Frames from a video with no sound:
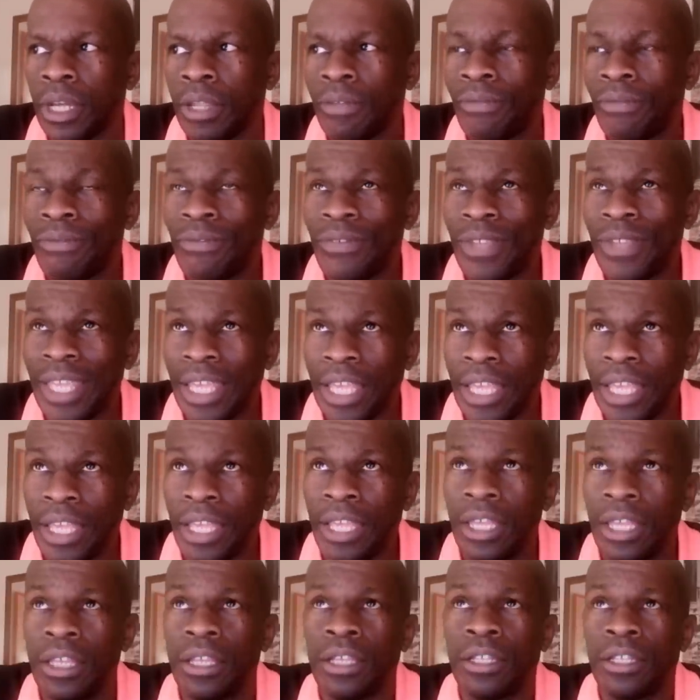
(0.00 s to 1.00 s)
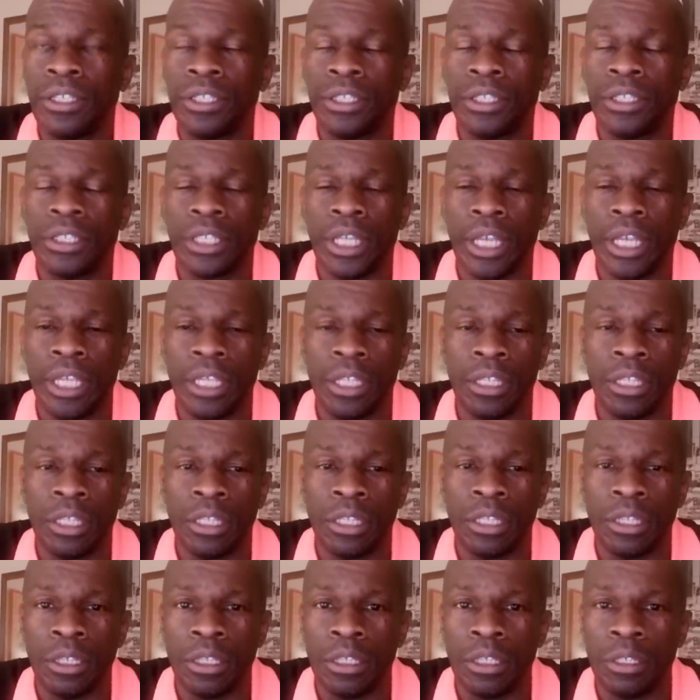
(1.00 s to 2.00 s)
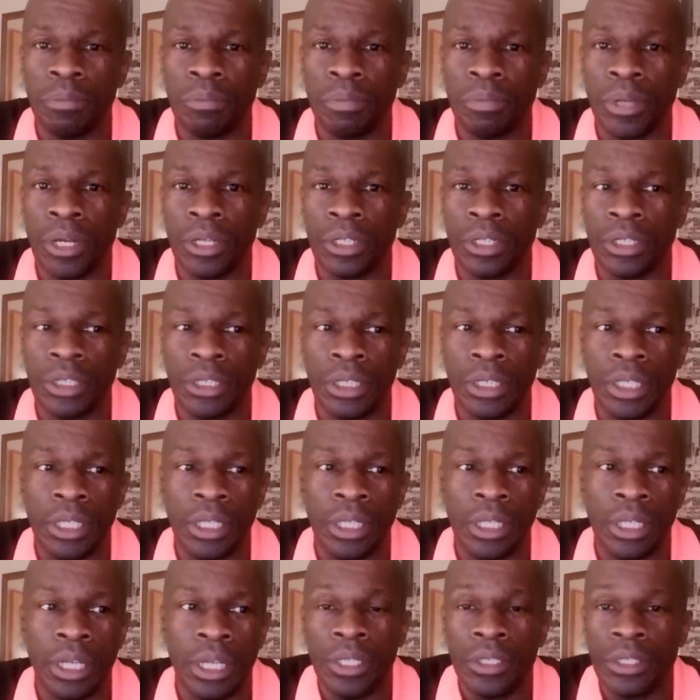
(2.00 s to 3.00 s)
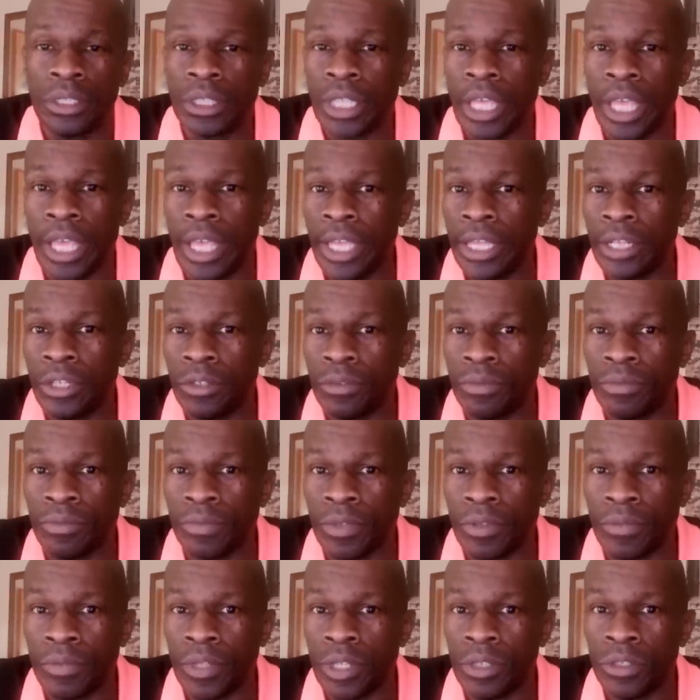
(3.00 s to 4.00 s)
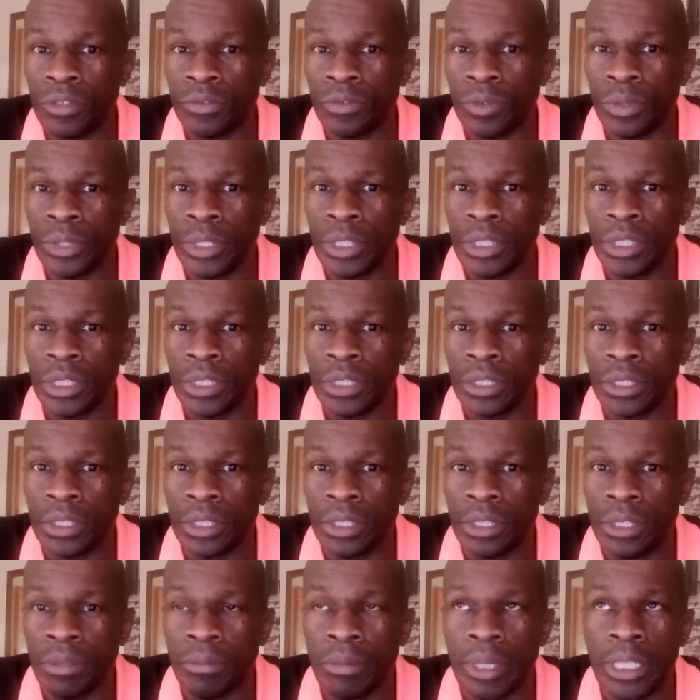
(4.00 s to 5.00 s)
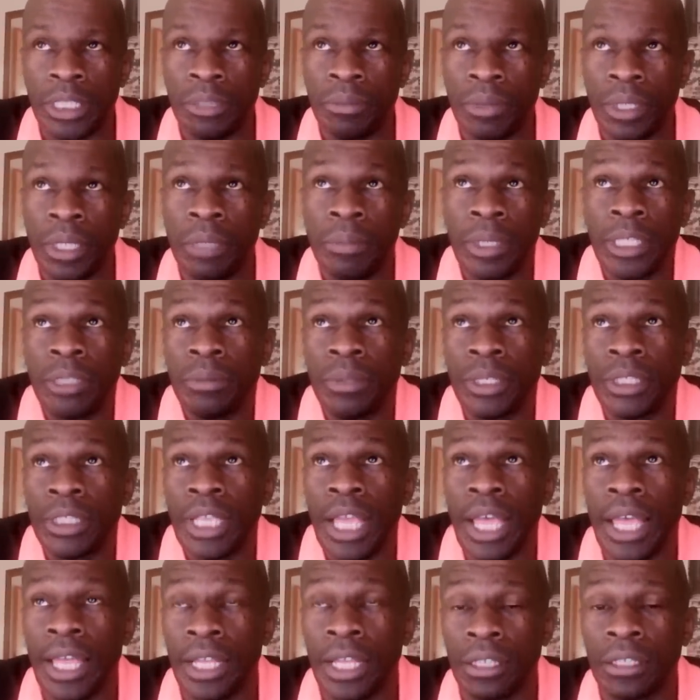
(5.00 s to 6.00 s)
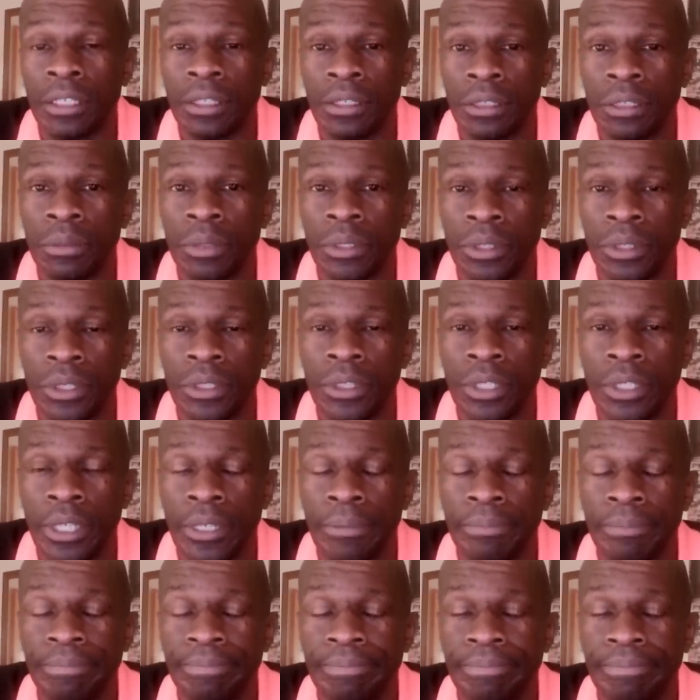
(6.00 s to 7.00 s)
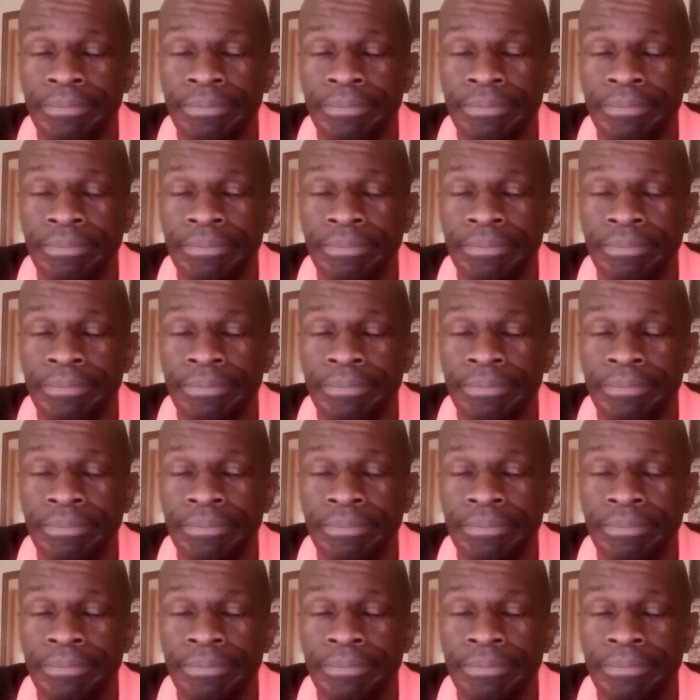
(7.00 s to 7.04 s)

I fear, I should say, that, that the party is scared of, of those voices. It makes me, it makes me sad, to be honest. Yeah.